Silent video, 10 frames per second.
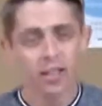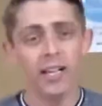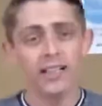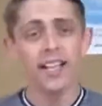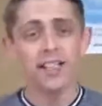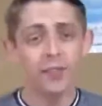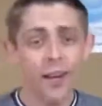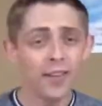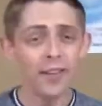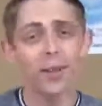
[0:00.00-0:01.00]
it takes
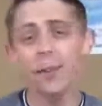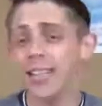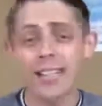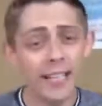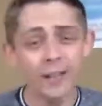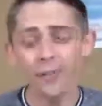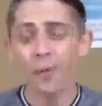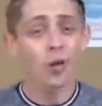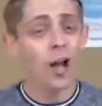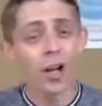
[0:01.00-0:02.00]
faith to believe that
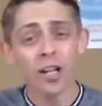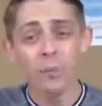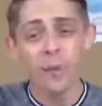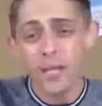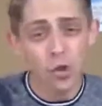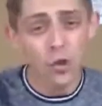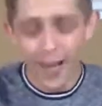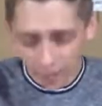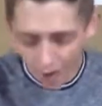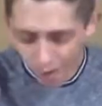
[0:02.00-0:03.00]
we're not going to be
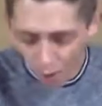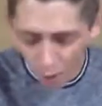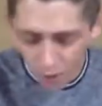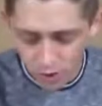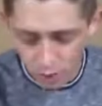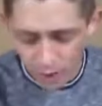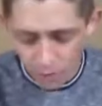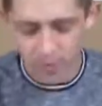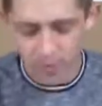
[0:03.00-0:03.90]
betrayed by those around